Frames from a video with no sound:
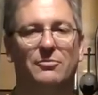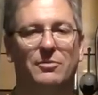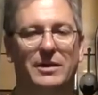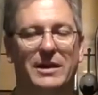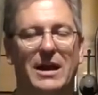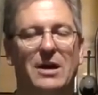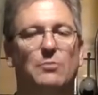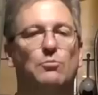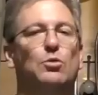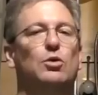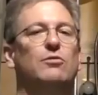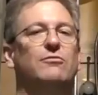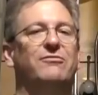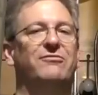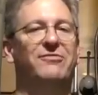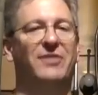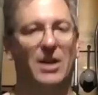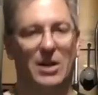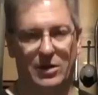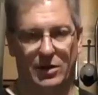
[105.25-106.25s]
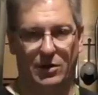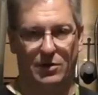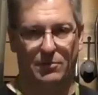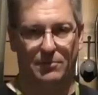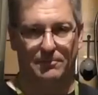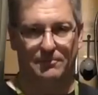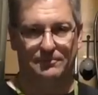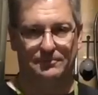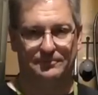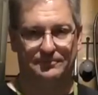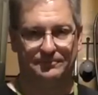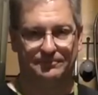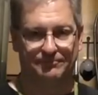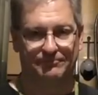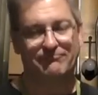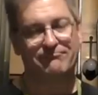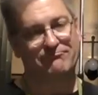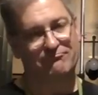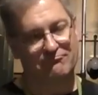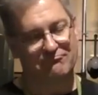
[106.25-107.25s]
without more volume.
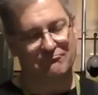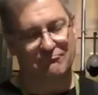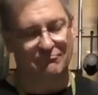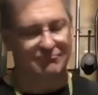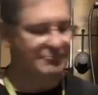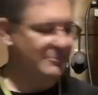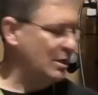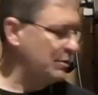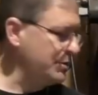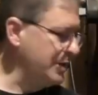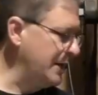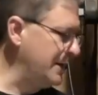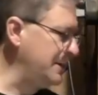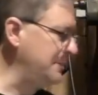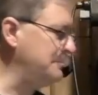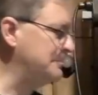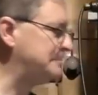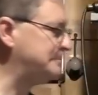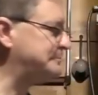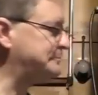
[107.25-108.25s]
Okay,